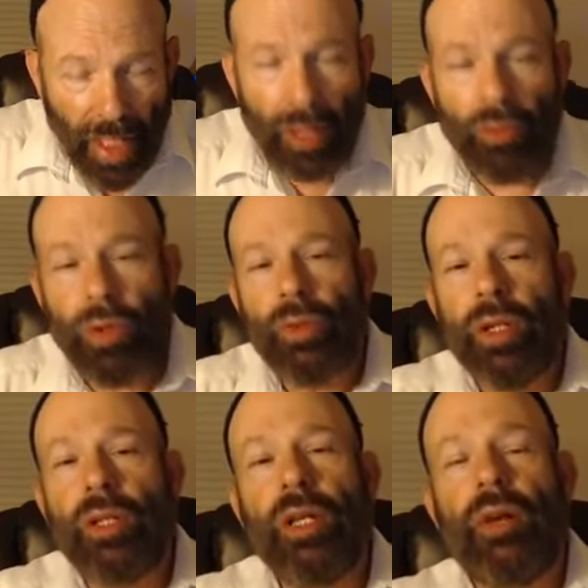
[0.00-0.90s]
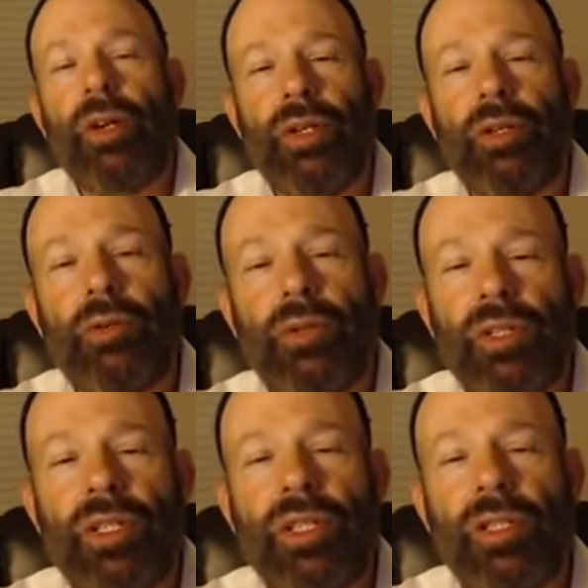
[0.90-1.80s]
And what we endeavor to do,
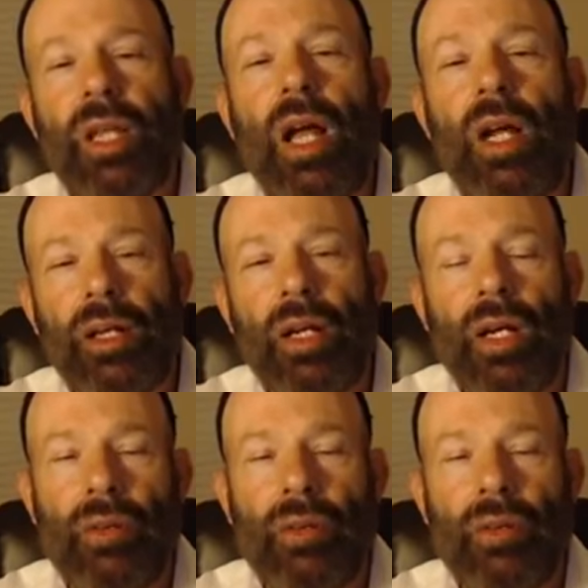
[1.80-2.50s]
instead